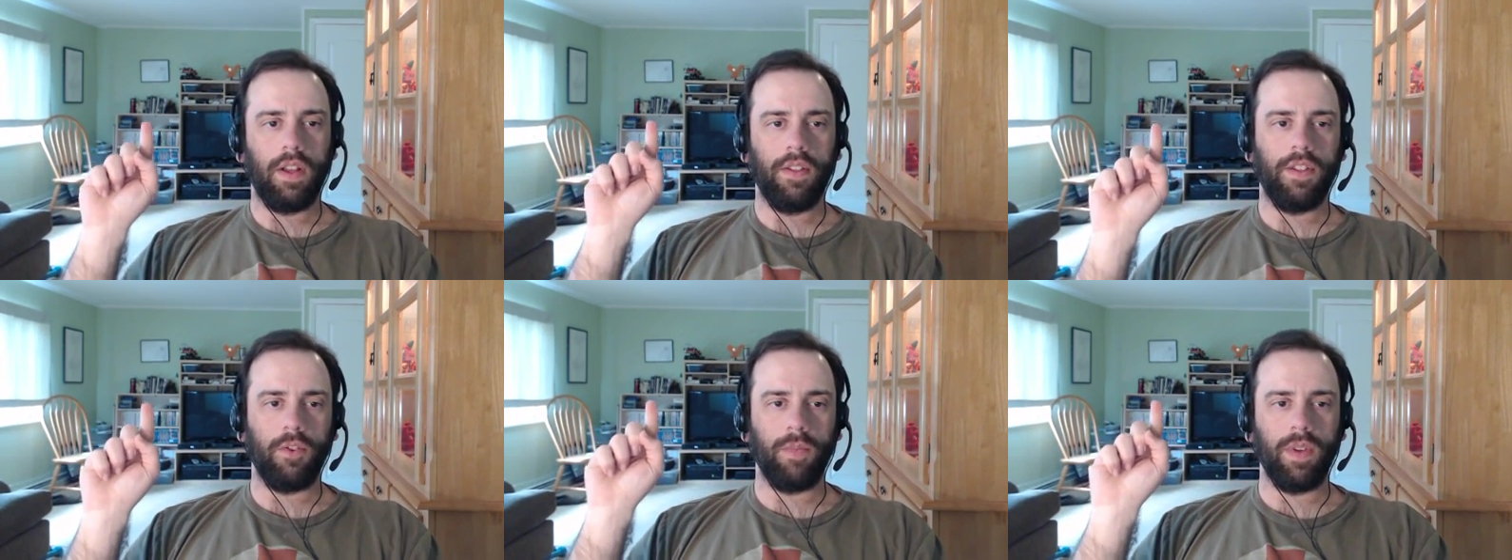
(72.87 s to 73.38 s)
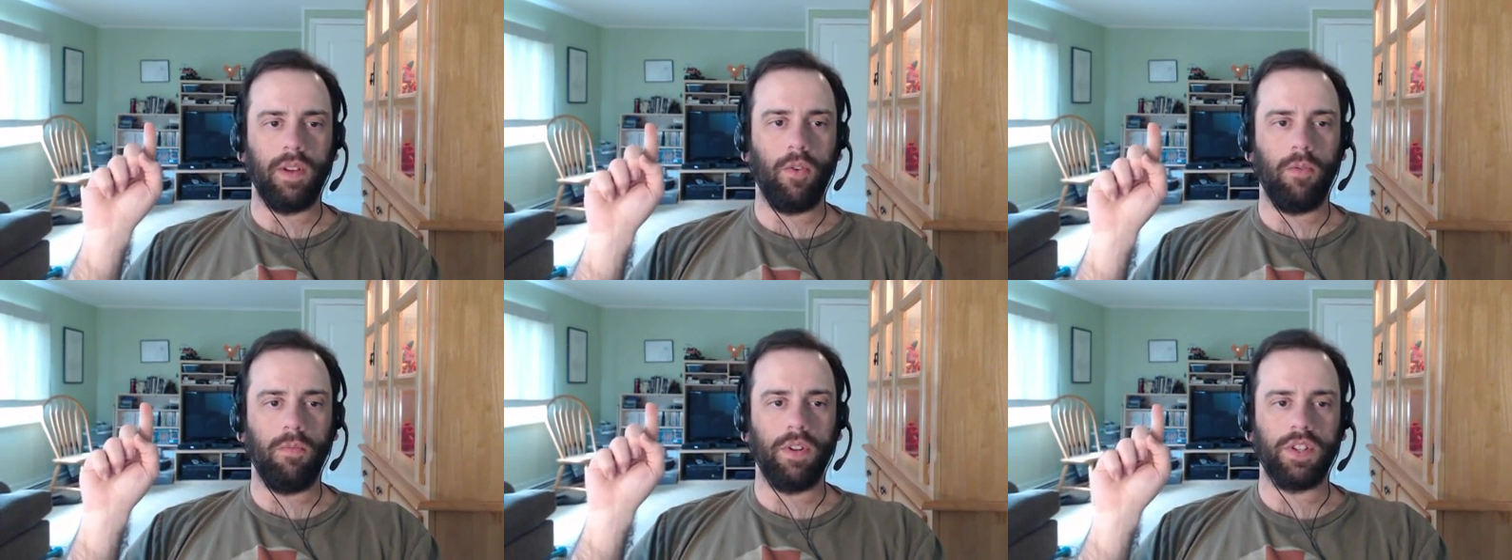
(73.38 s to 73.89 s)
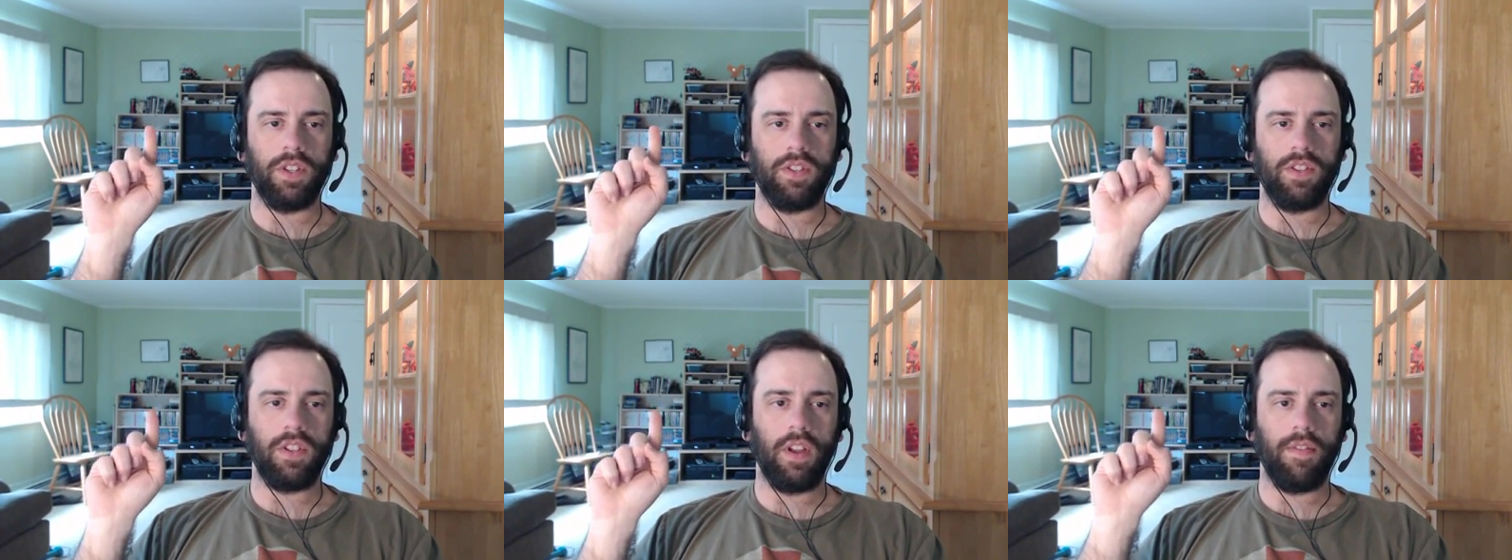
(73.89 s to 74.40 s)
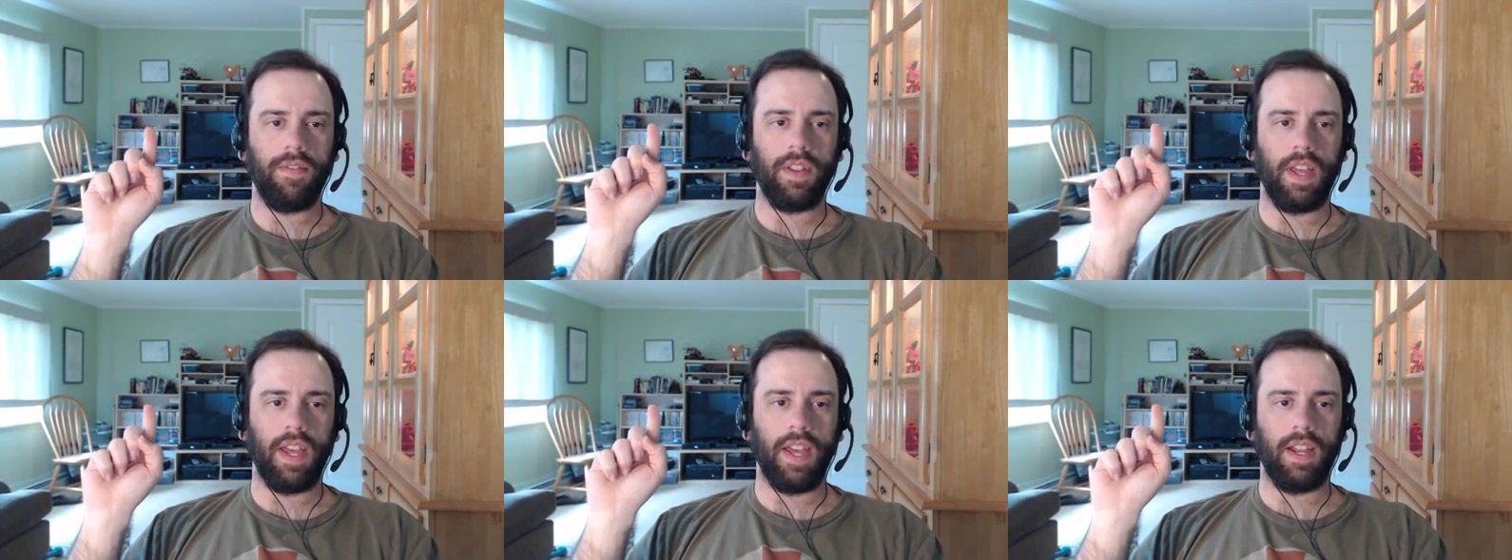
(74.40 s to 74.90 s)
There would be a whole bunch of the stuff
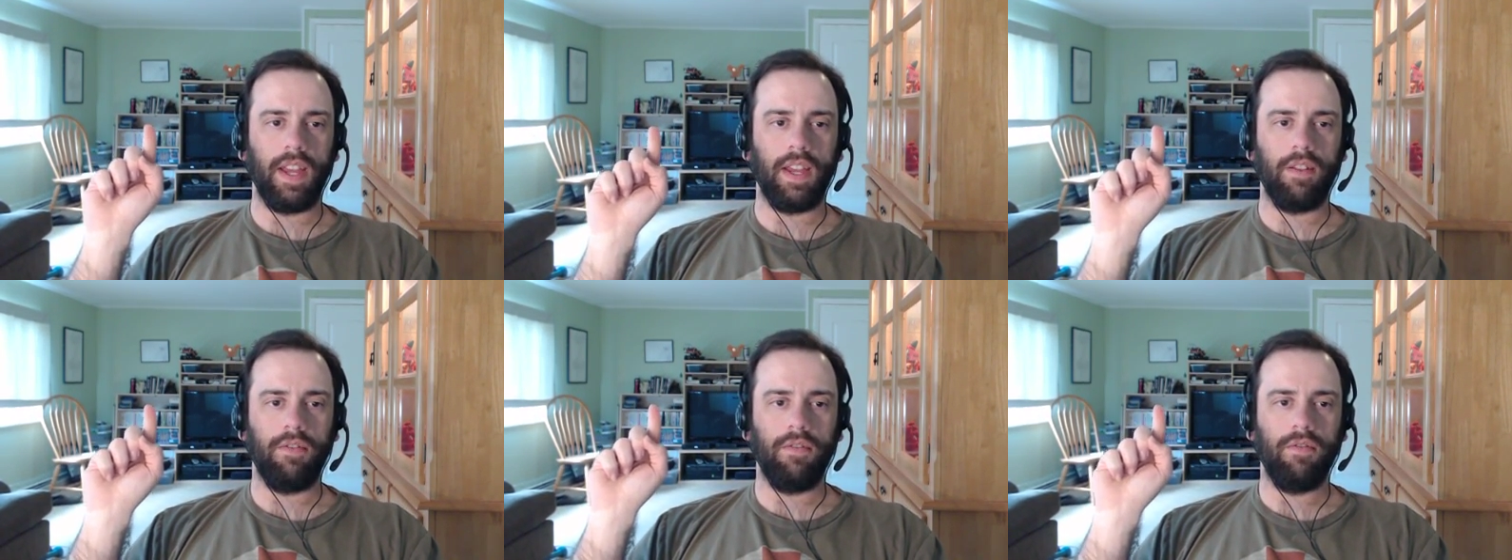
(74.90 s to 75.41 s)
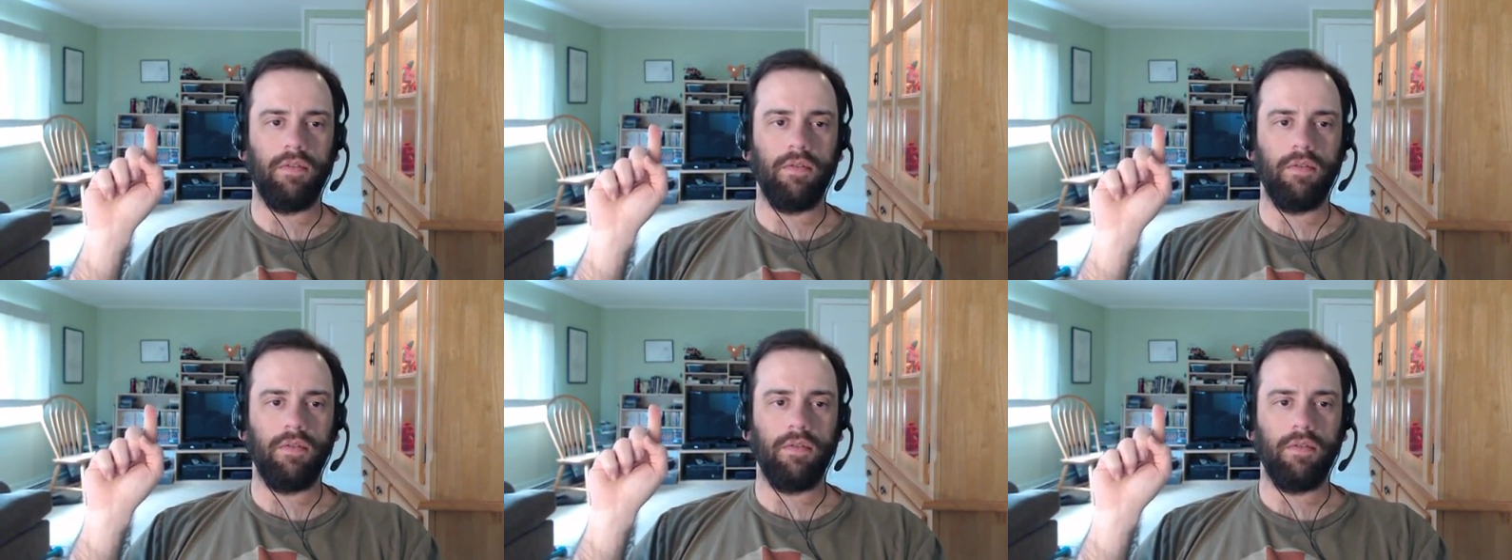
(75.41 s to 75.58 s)
that I had